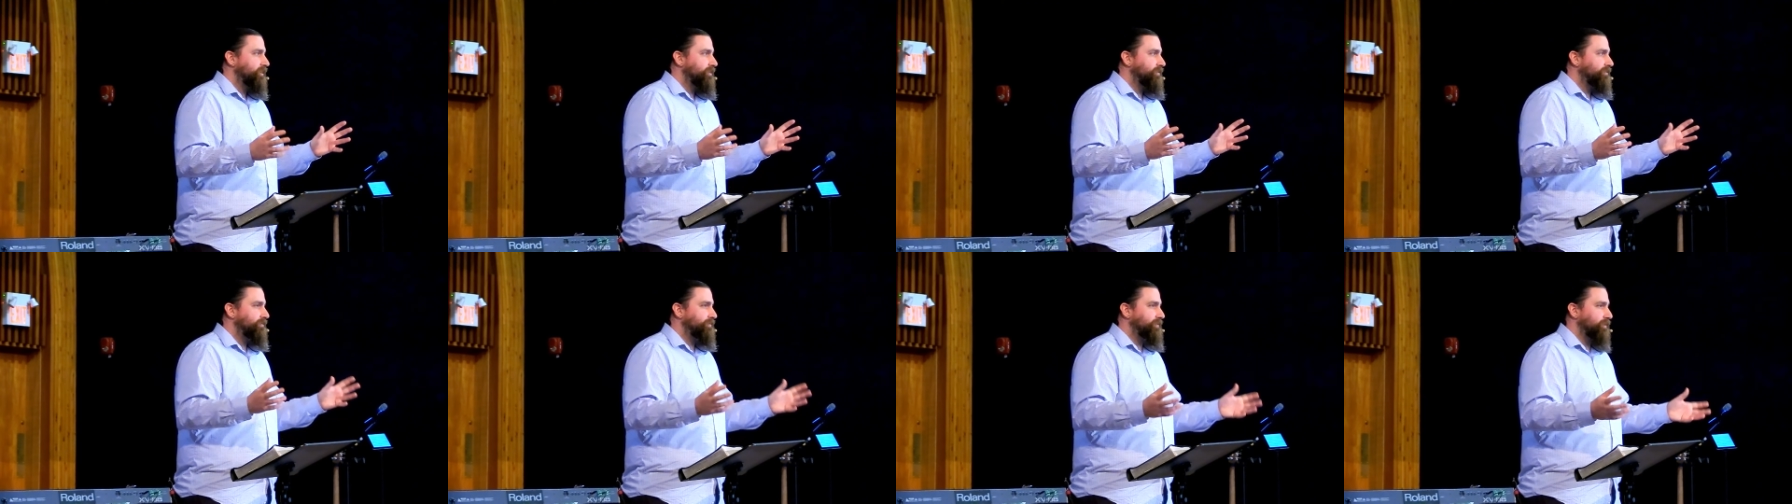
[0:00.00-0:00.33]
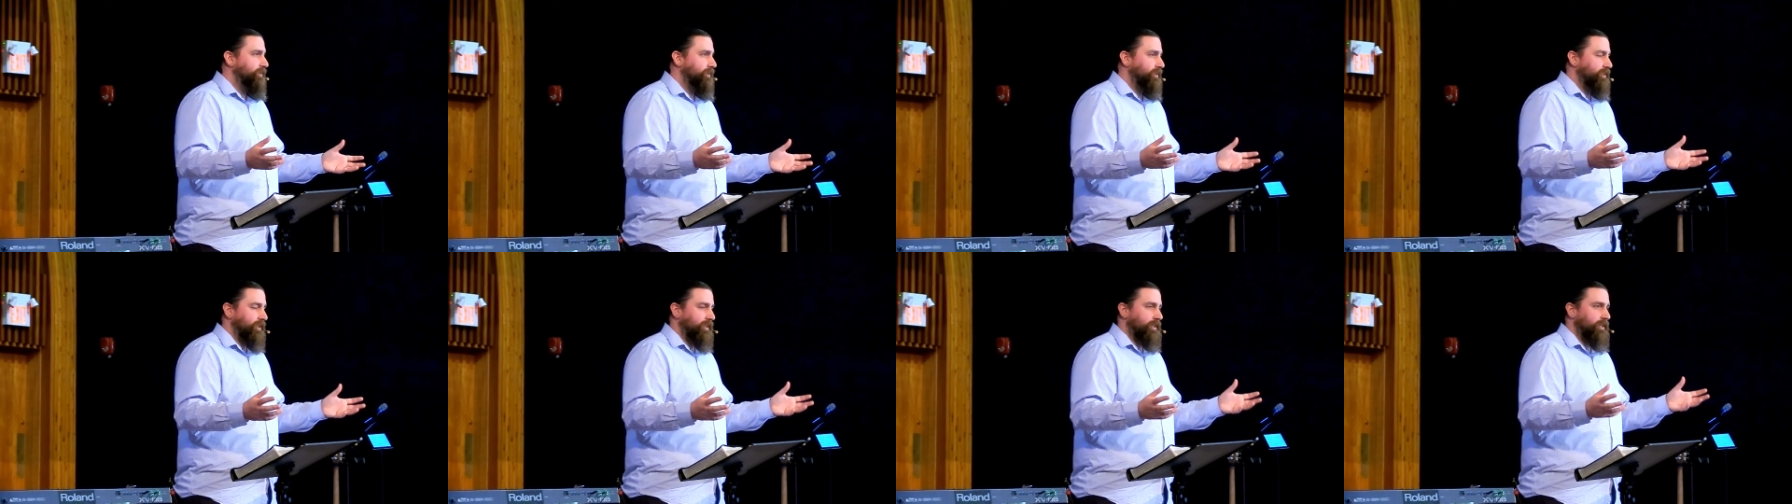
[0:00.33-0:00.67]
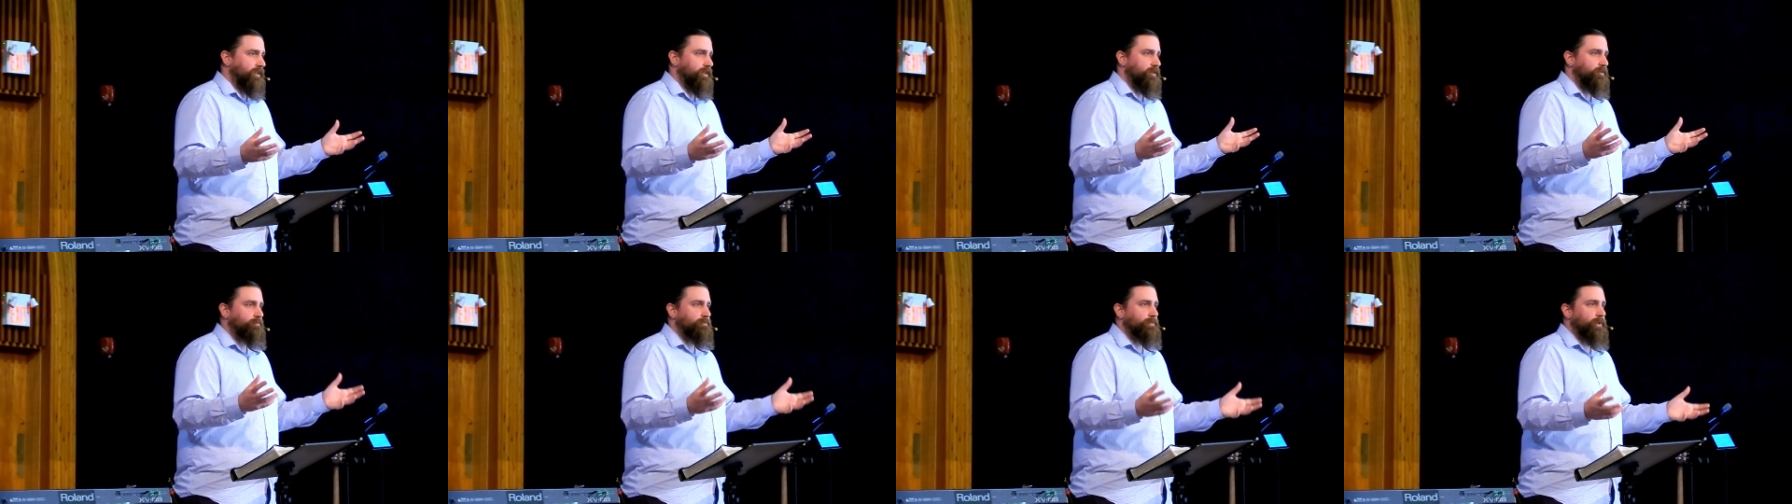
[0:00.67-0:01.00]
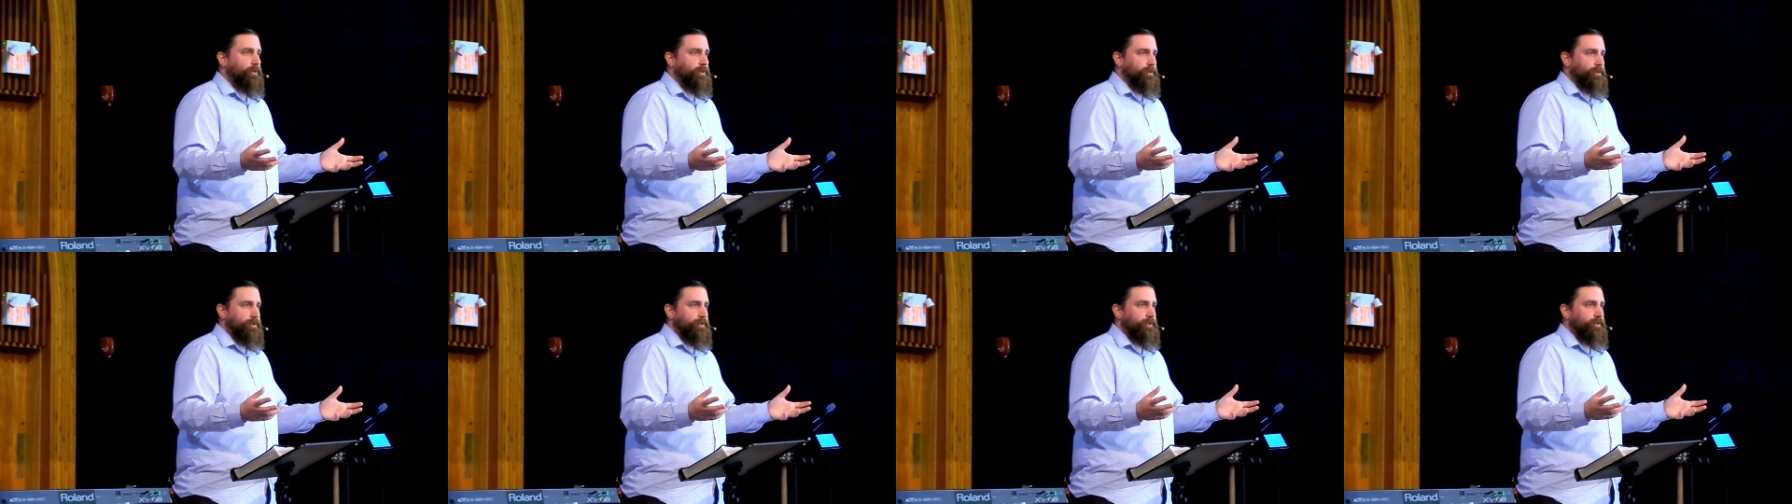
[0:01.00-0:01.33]
fully
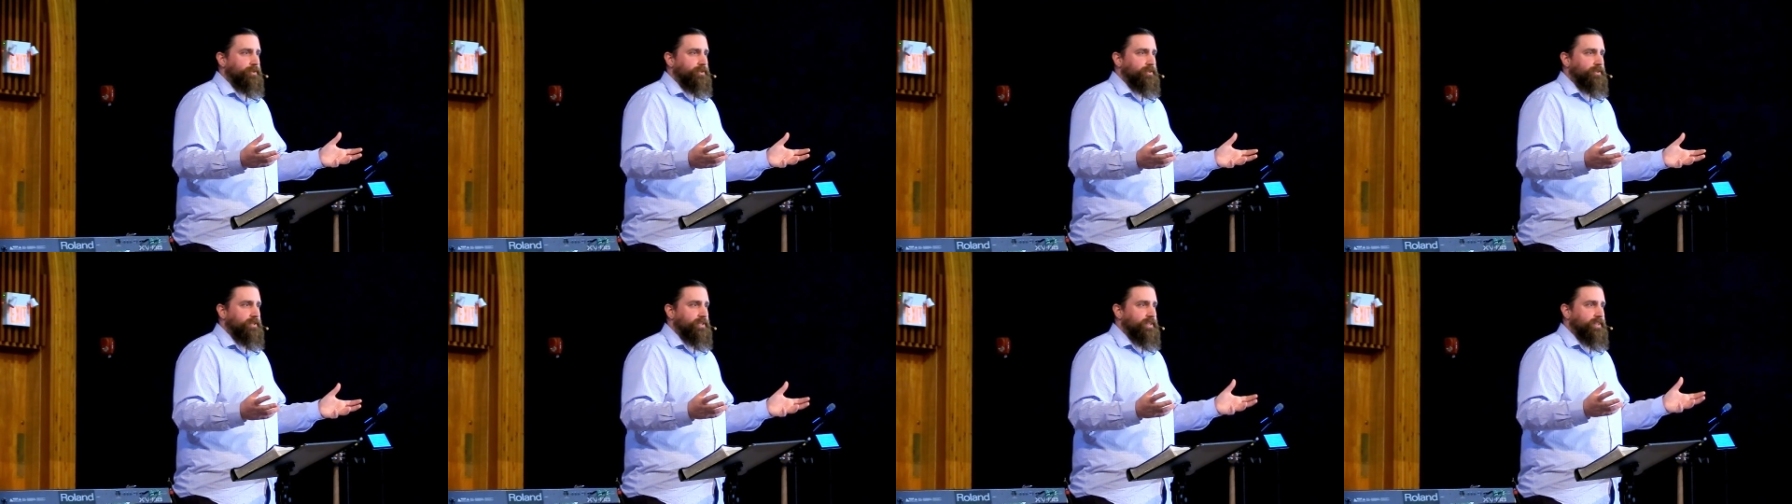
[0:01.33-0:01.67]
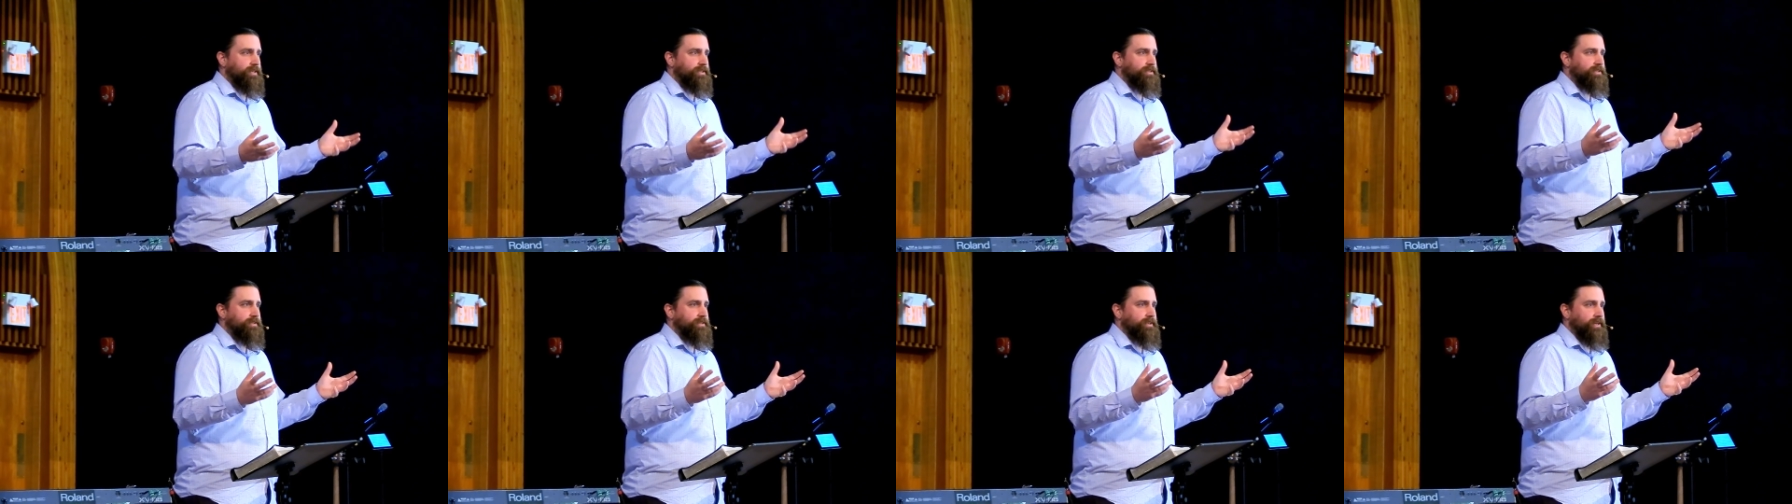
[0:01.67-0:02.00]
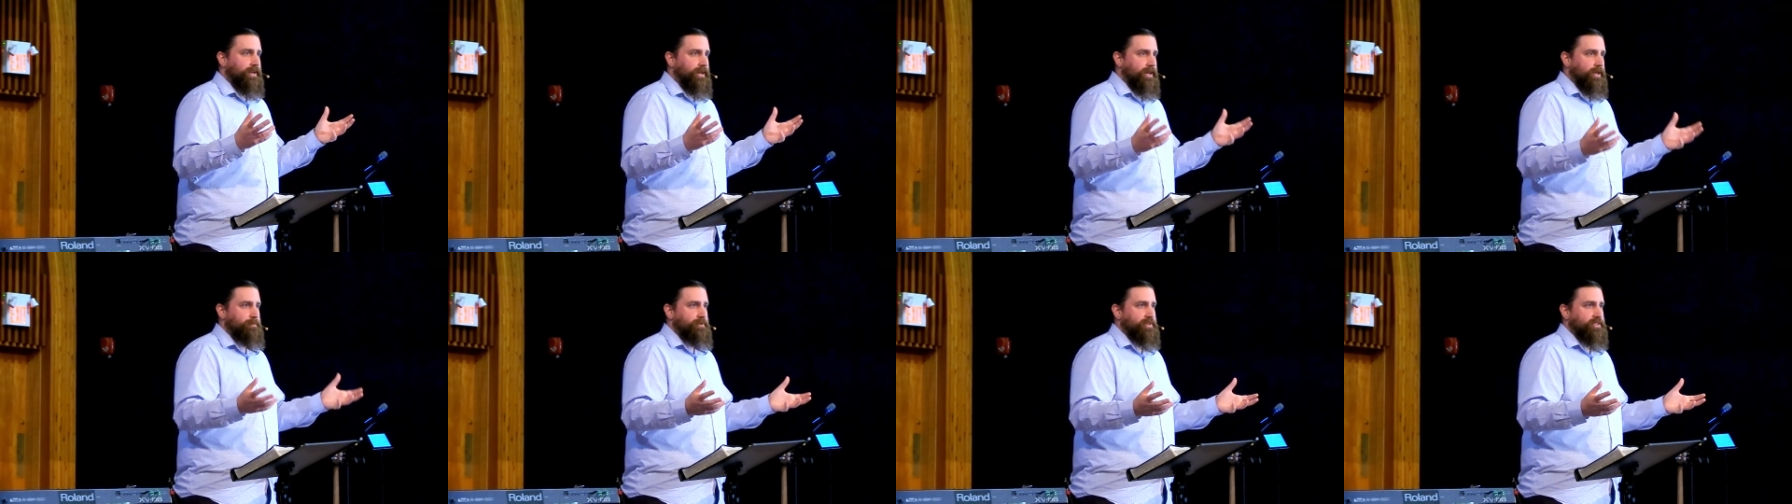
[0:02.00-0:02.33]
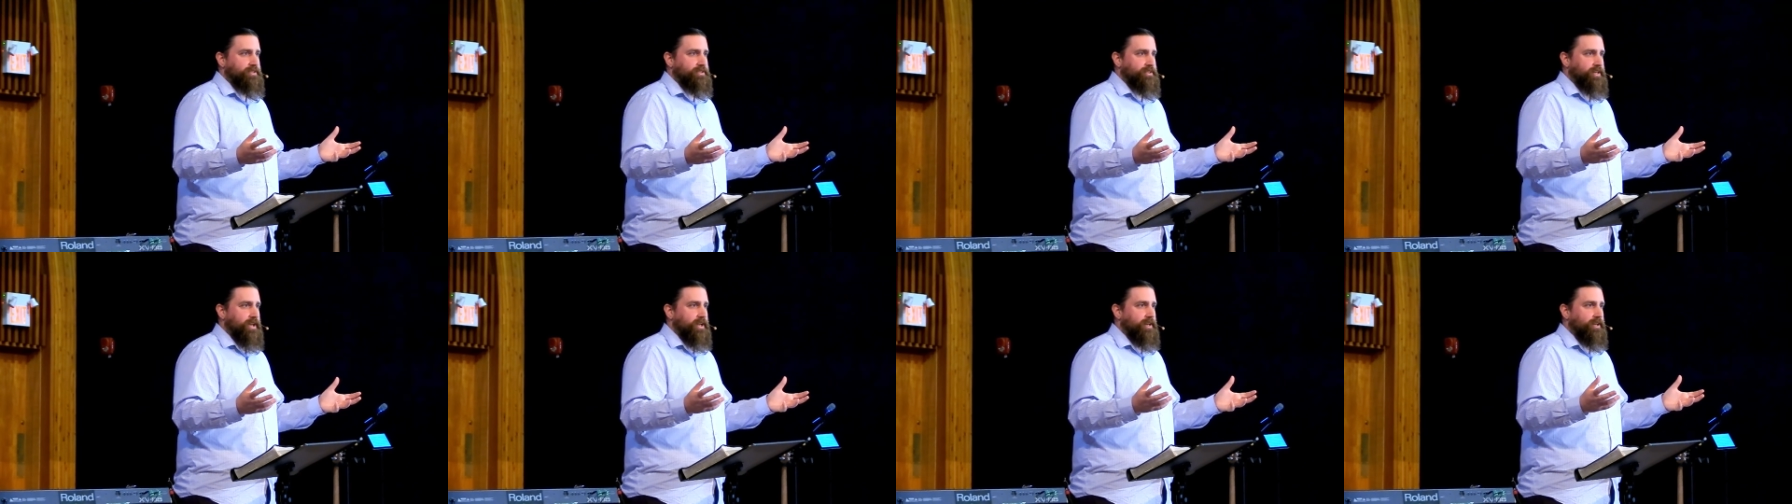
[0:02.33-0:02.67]
both, this
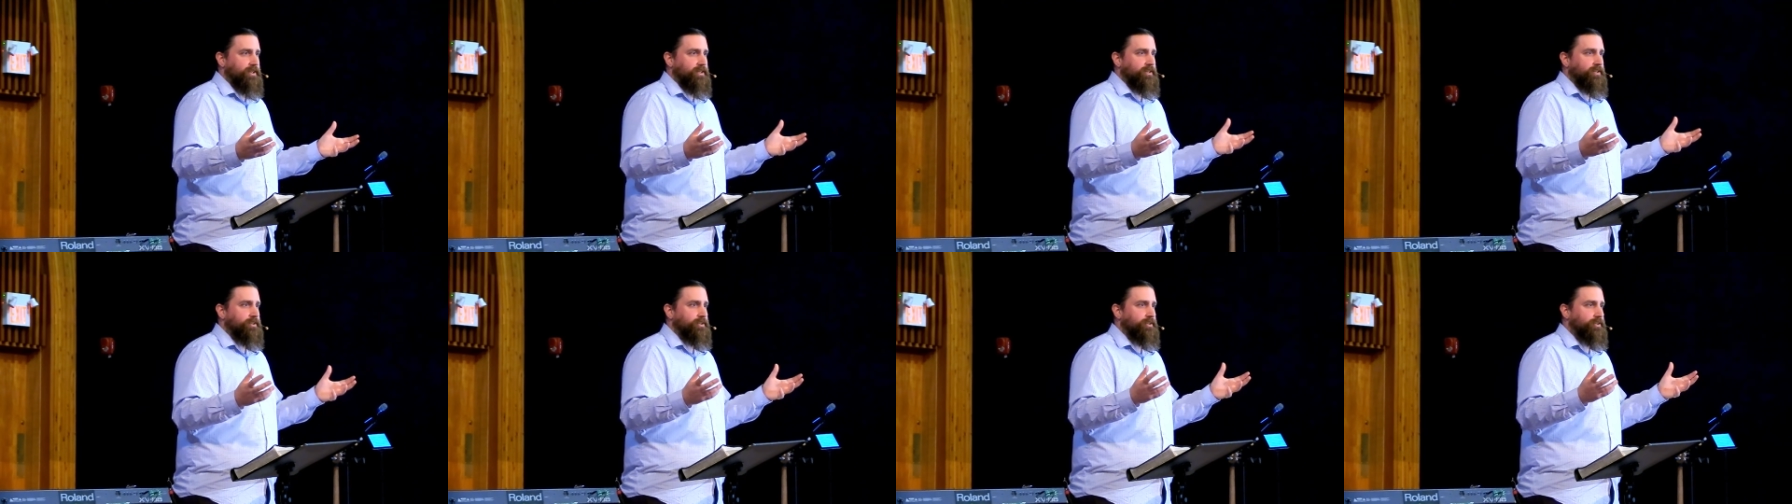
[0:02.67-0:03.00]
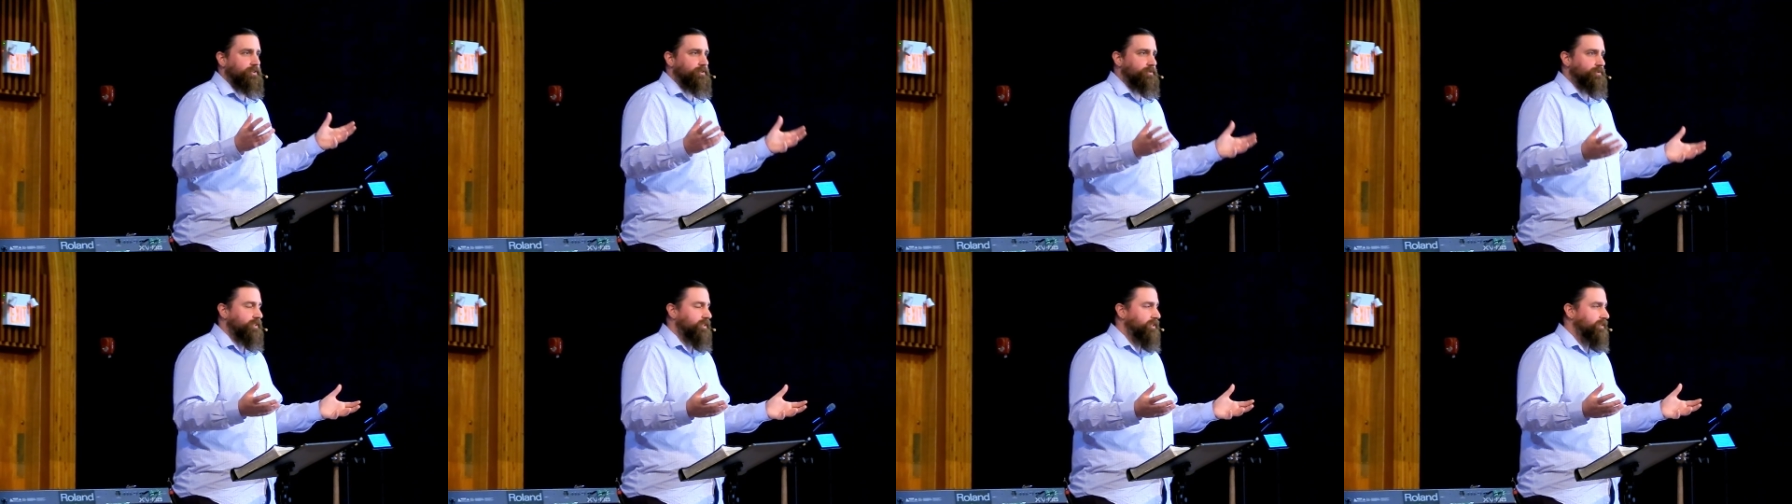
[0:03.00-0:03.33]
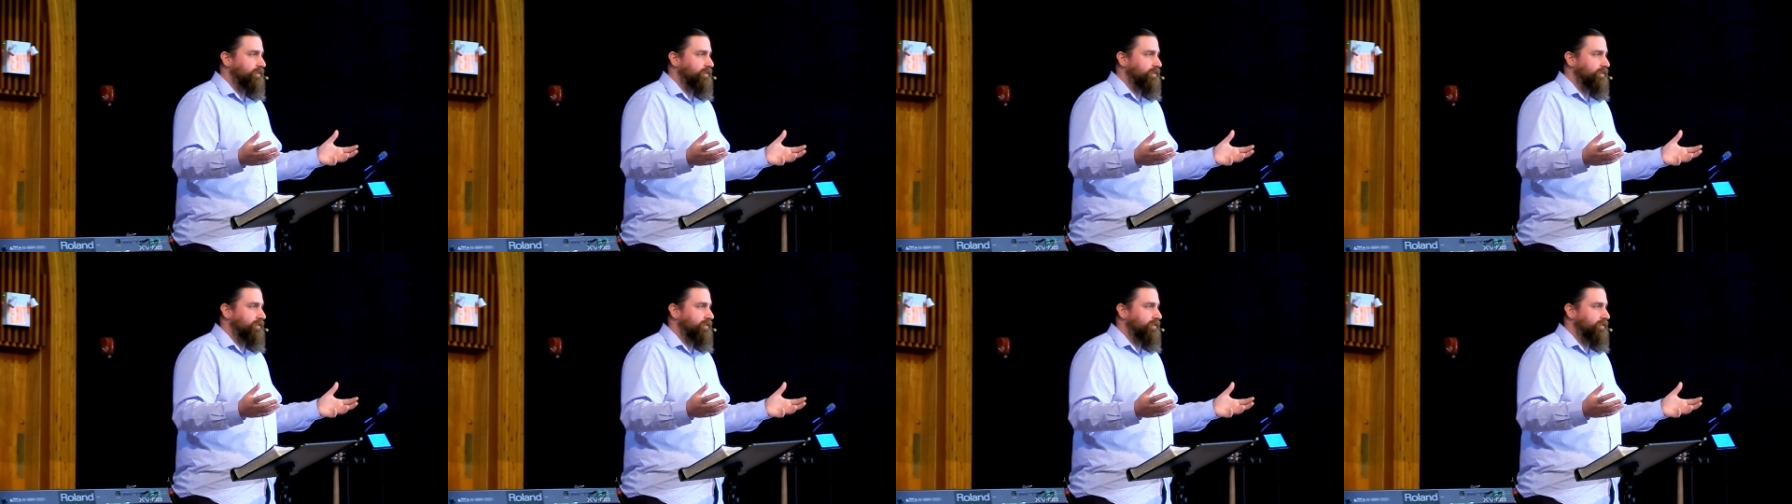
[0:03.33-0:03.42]
hypostatic union.